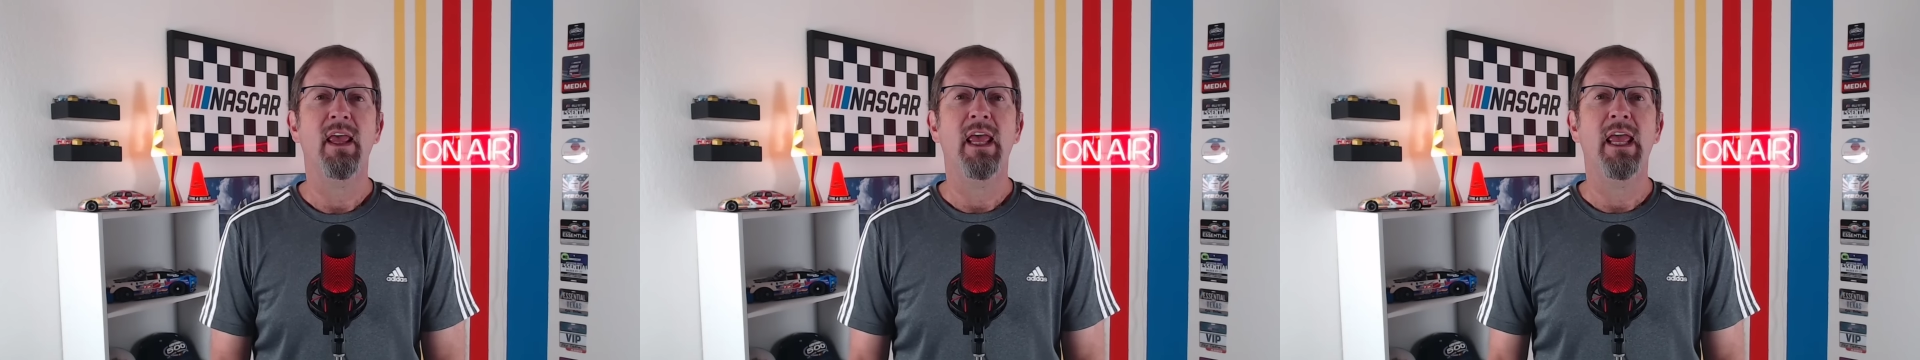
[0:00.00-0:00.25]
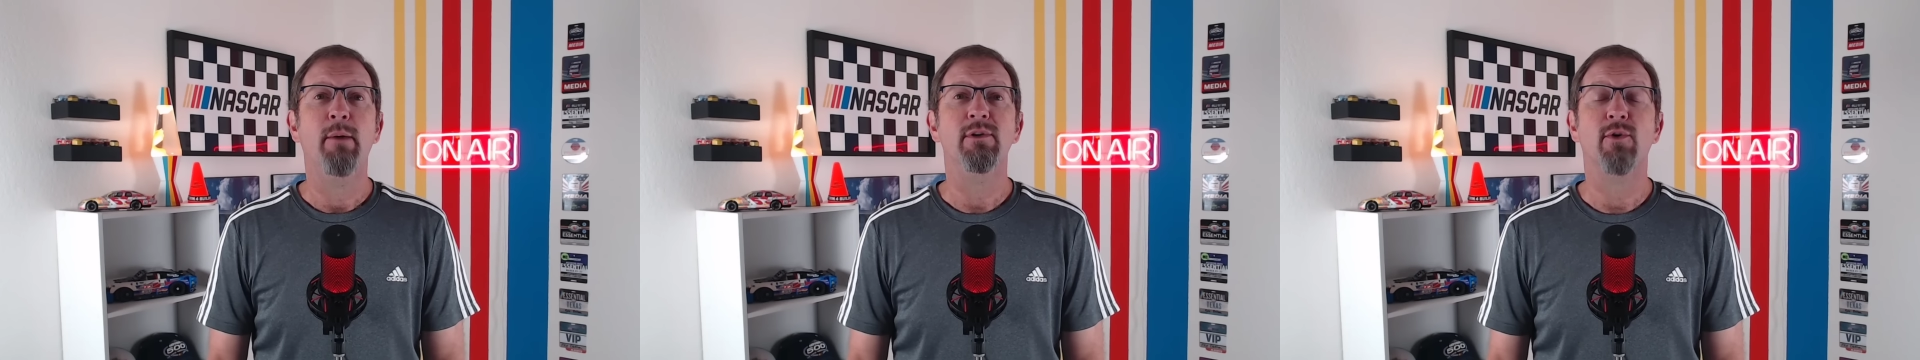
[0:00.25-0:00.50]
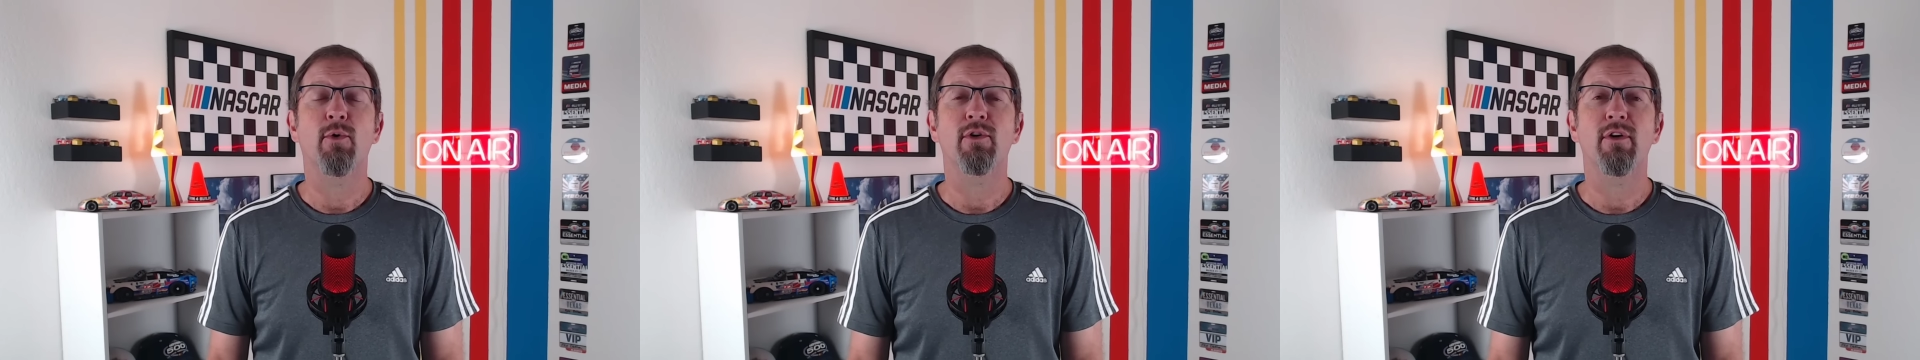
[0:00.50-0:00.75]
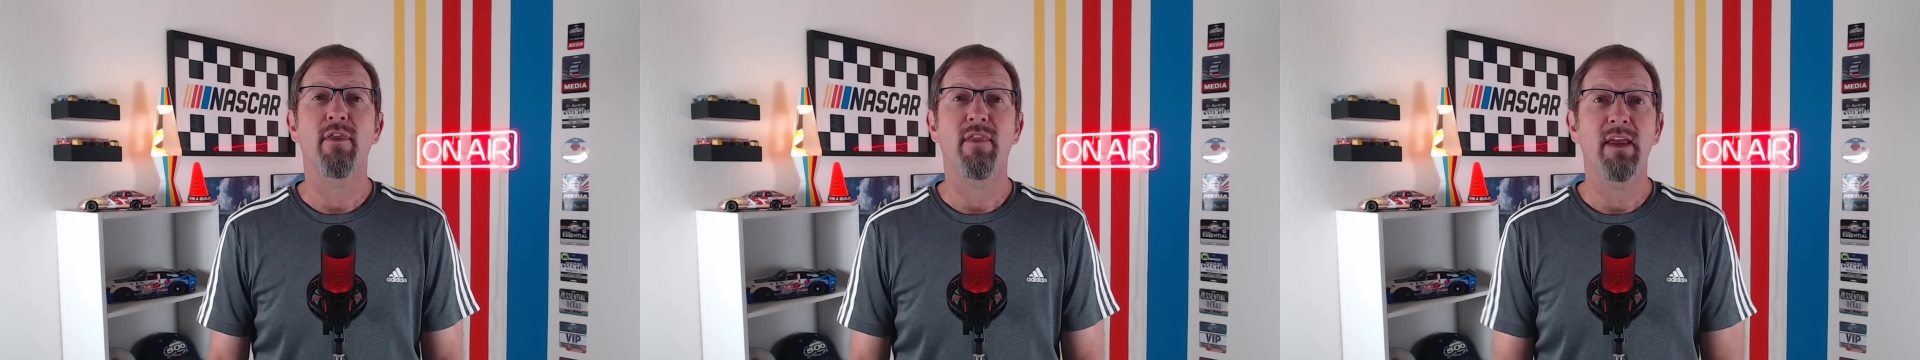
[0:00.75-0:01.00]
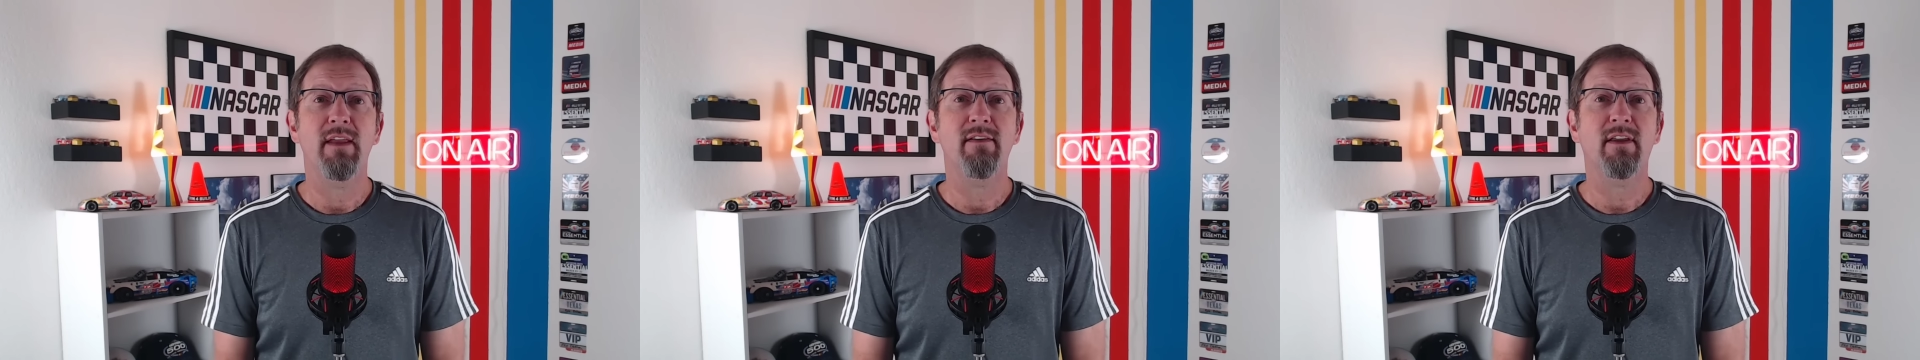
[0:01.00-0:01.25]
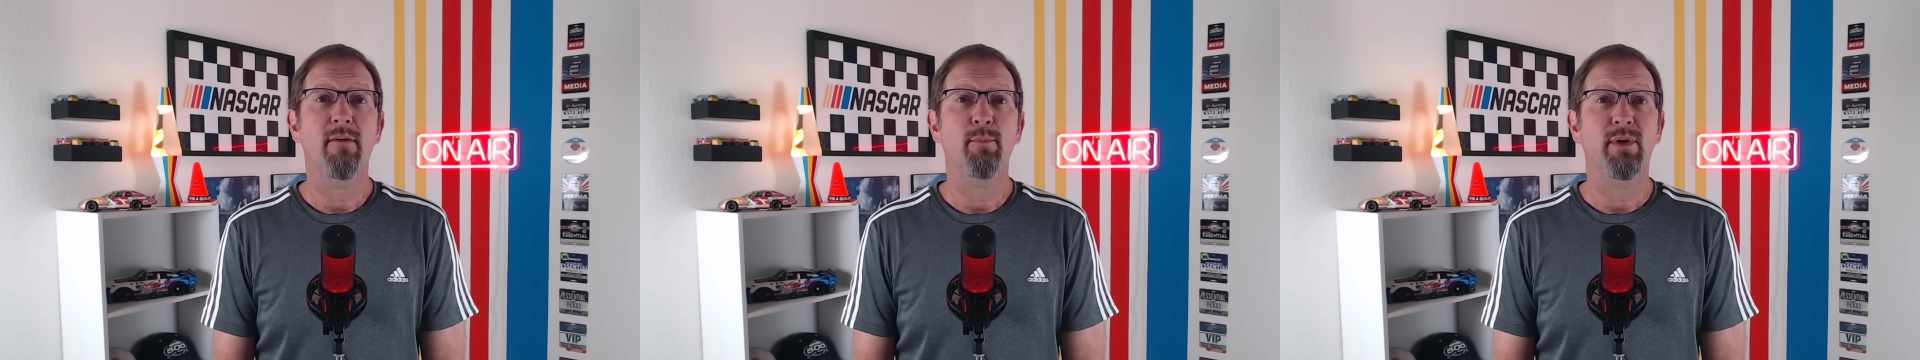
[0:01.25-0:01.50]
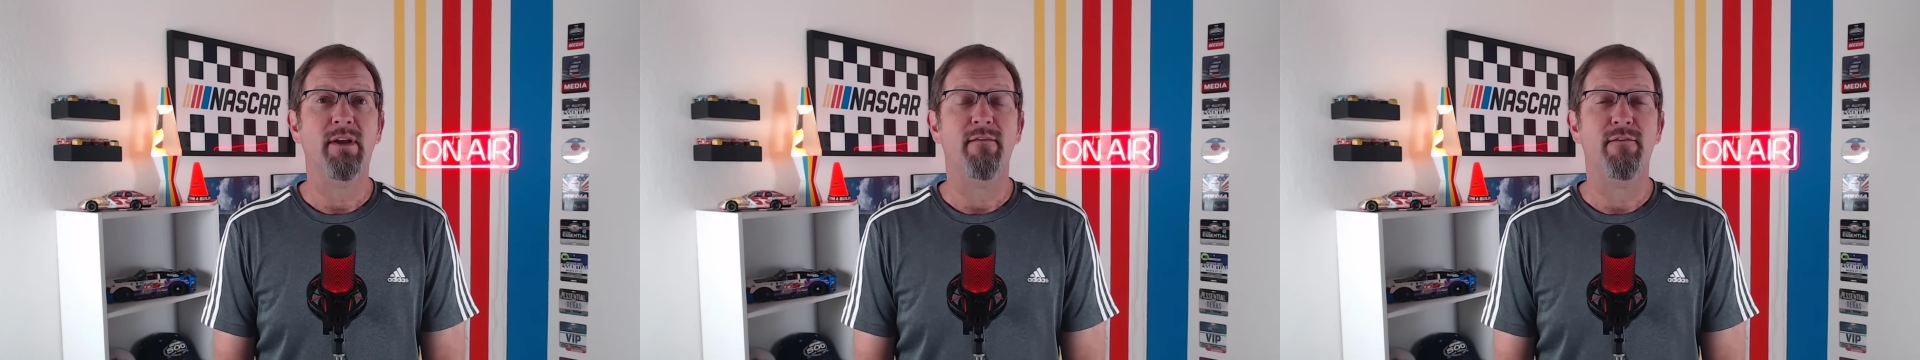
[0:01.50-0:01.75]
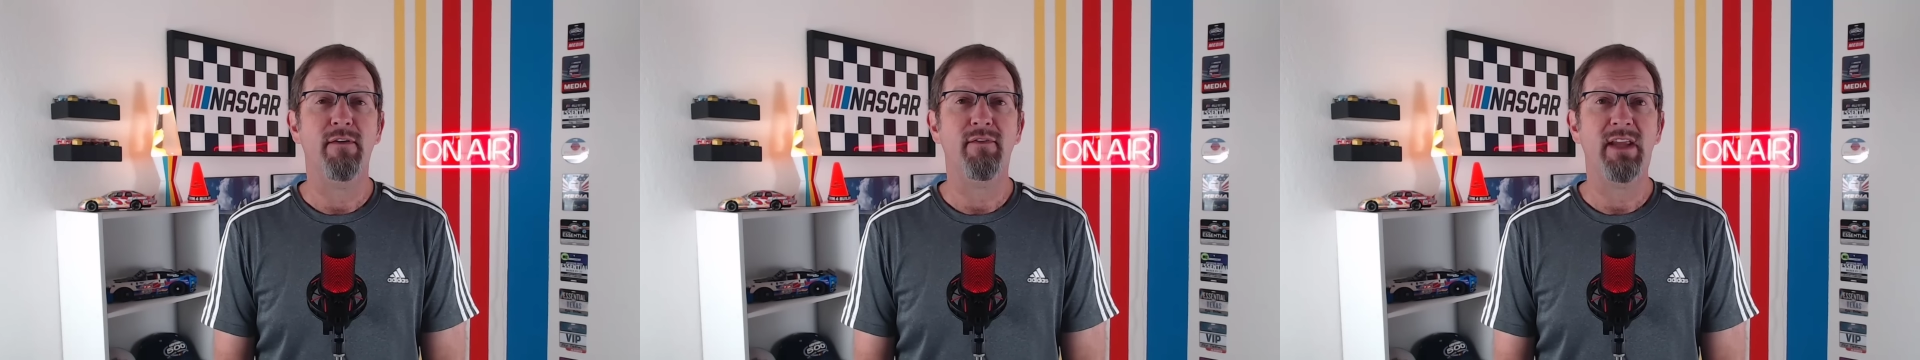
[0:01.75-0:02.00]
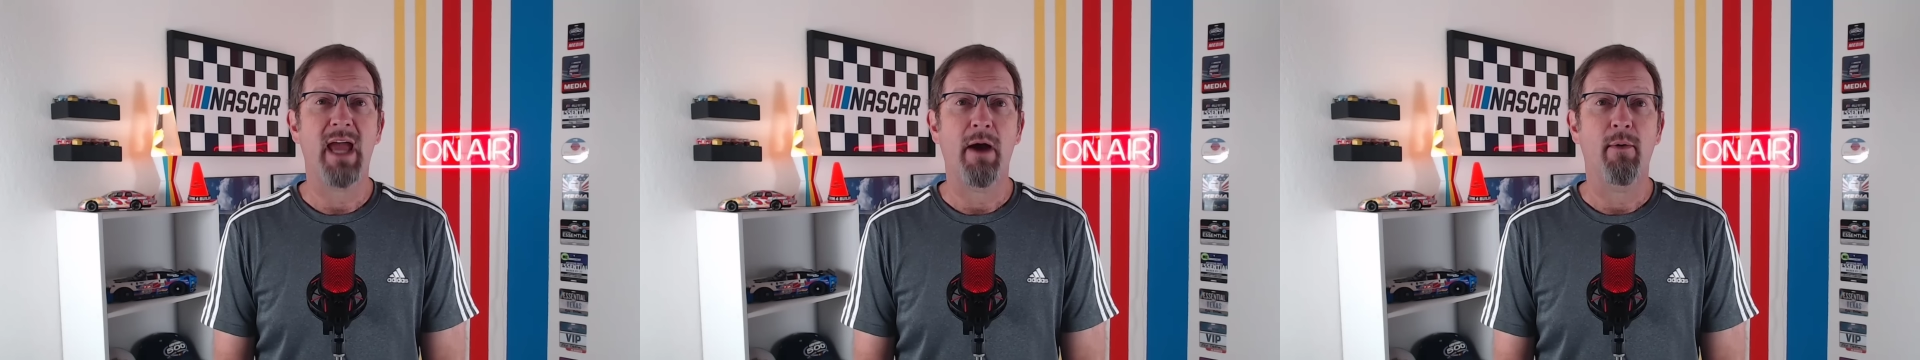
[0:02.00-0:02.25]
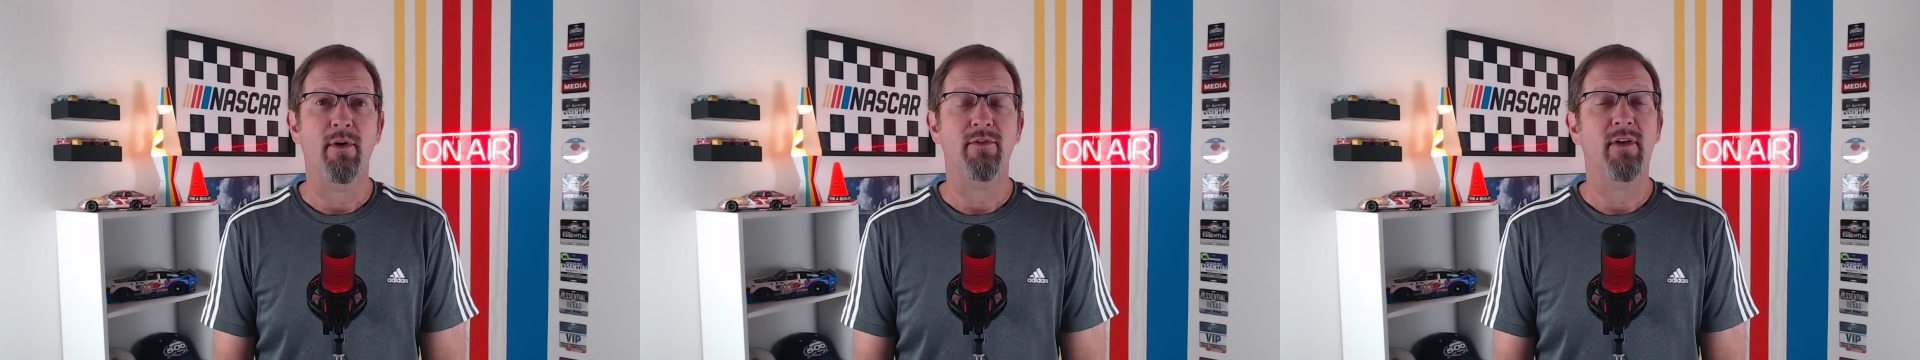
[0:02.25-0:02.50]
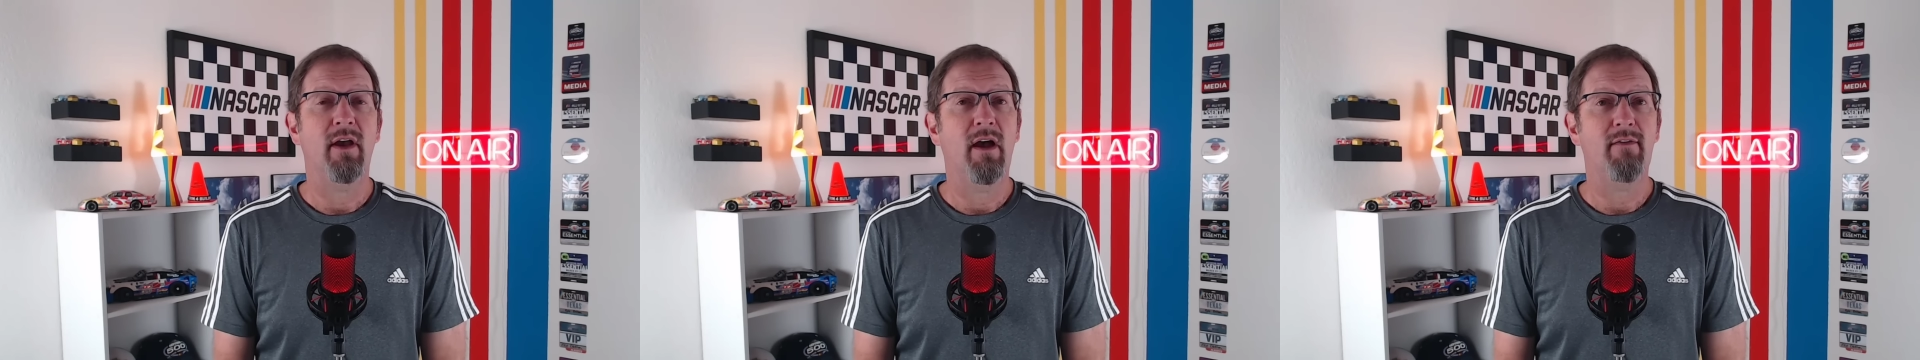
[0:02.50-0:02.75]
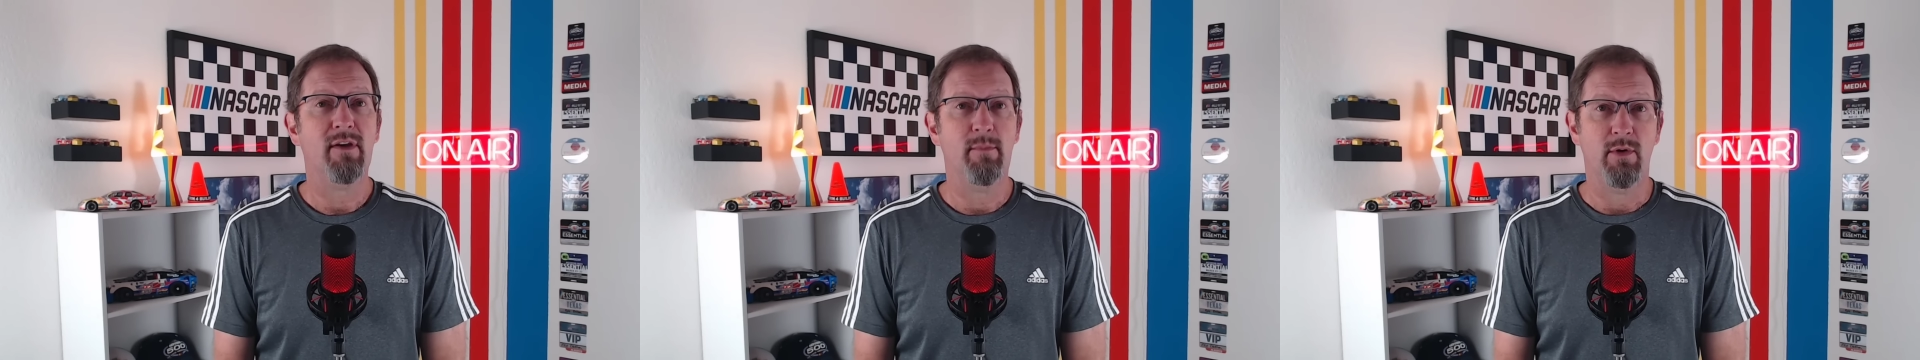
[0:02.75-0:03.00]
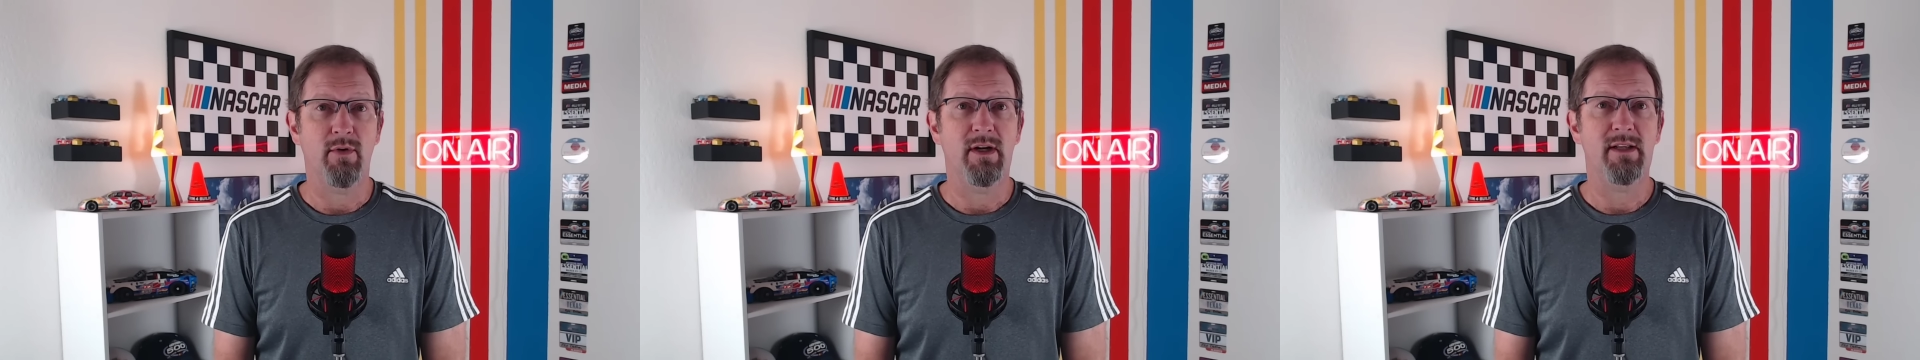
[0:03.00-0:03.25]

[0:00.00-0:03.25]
He was ordered then to complete 50 hours of community